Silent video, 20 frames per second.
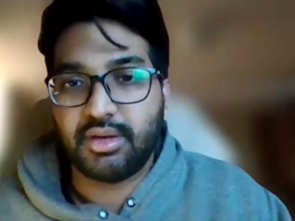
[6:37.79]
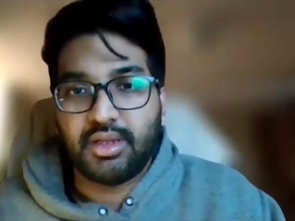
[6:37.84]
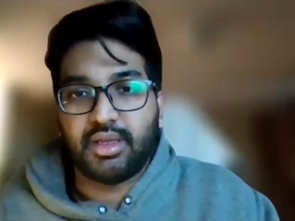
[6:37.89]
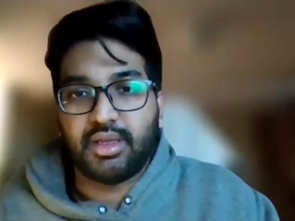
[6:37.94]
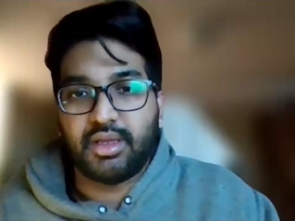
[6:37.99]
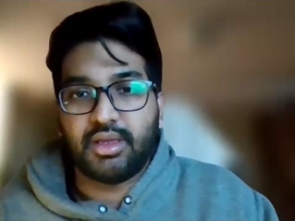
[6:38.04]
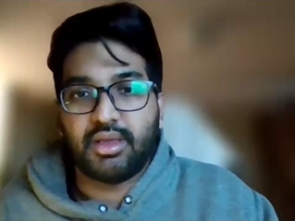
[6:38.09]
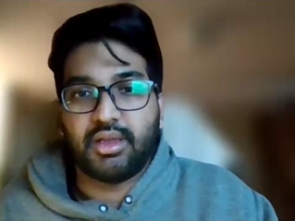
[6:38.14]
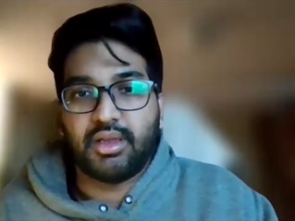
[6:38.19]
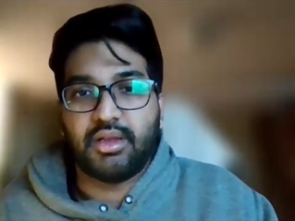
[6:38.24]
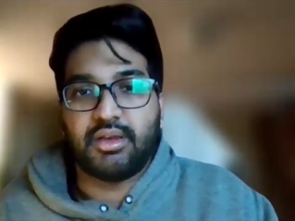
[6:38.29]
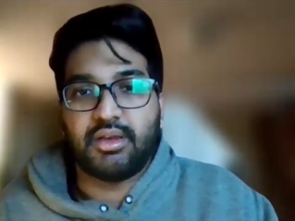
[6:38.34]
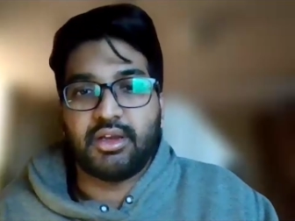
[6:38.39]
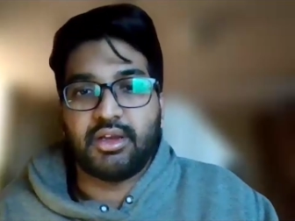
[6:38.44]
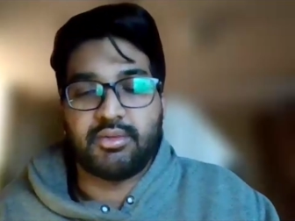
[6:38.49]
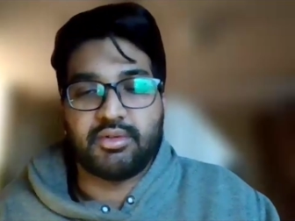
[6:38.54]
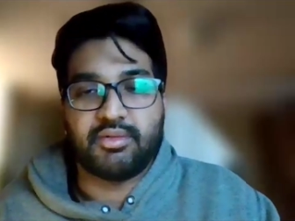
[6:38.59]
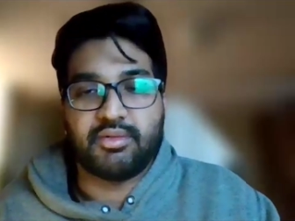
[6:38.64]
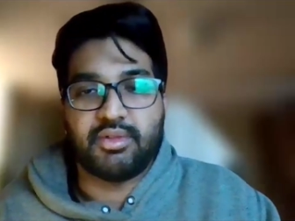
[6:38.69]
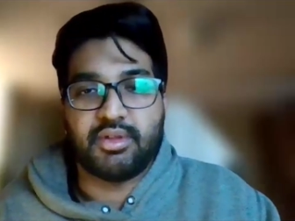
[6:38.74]
Like in
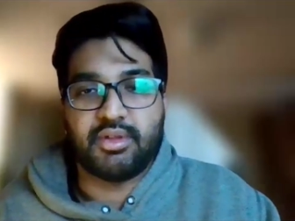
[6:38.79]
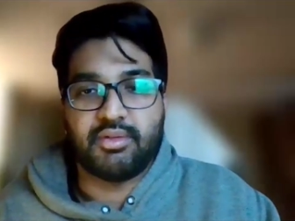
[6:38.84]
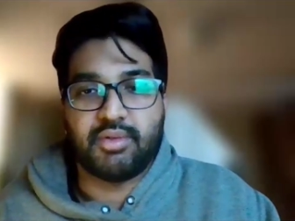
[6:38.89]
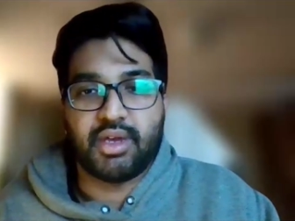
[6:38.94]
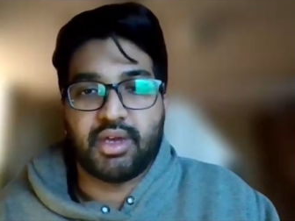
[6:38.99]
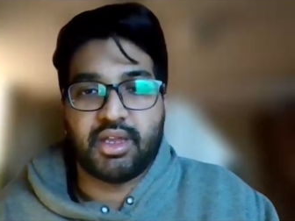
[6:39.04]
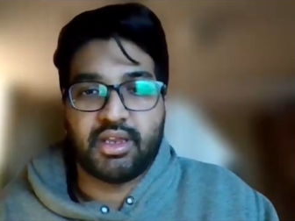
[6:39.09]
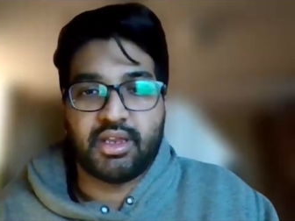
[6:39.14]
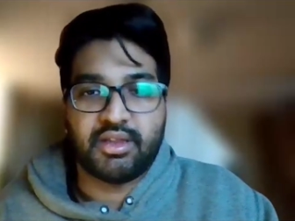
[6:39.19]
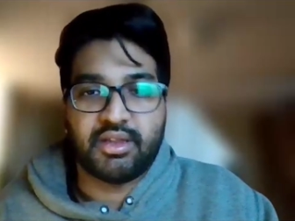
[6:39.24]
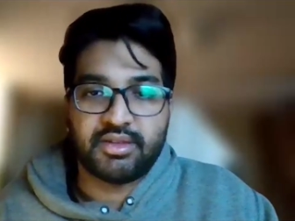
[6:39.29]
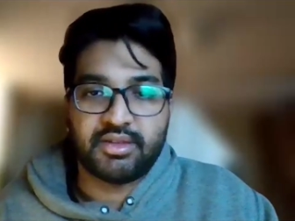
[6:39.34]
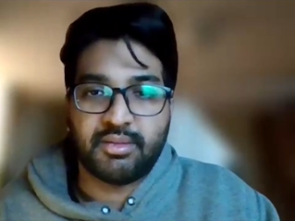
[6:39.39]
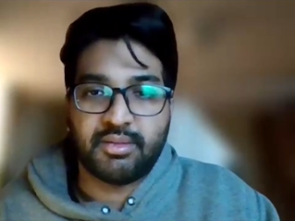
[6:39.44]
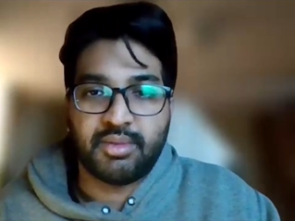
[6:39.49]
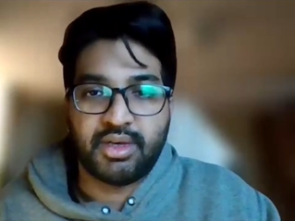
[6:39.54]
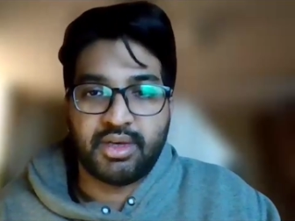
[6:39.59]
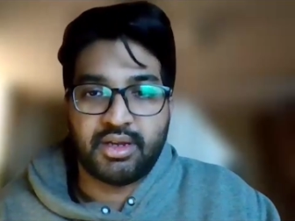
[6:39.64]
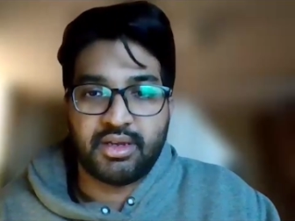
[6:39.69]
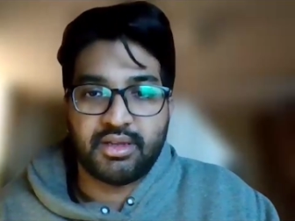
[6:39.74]
terms of the wiring
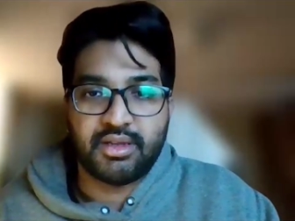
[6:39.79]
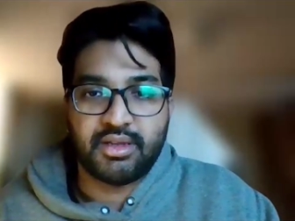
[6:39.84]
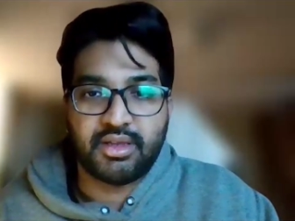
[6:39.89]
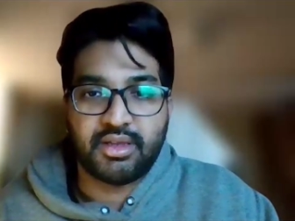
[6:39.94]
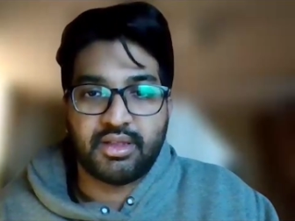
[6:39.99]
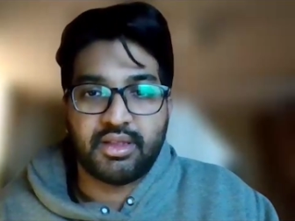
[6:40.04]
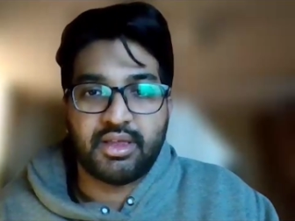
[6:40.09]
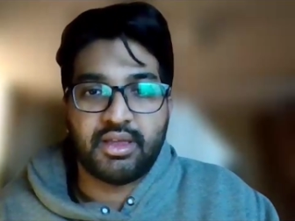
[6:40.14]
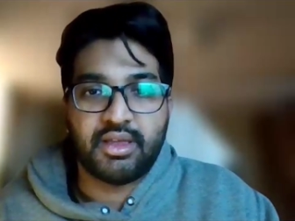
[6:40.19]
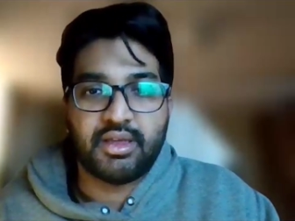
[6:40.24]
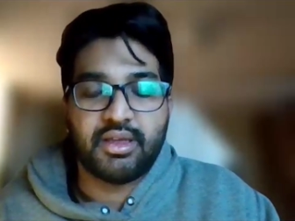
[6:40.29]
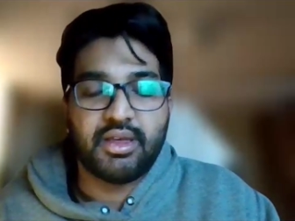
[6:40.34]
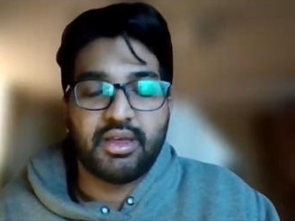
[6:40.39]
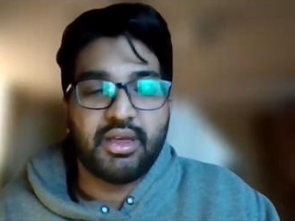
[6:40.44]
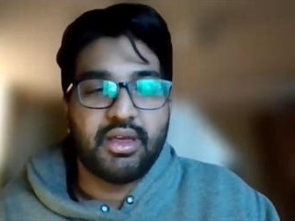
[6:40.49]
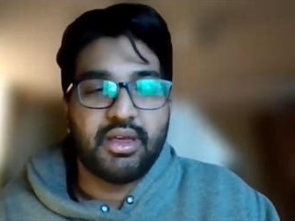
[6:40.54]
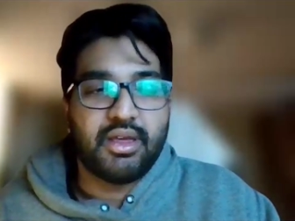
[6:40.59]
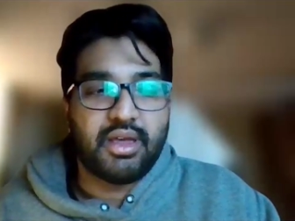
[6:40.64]
schematic, I think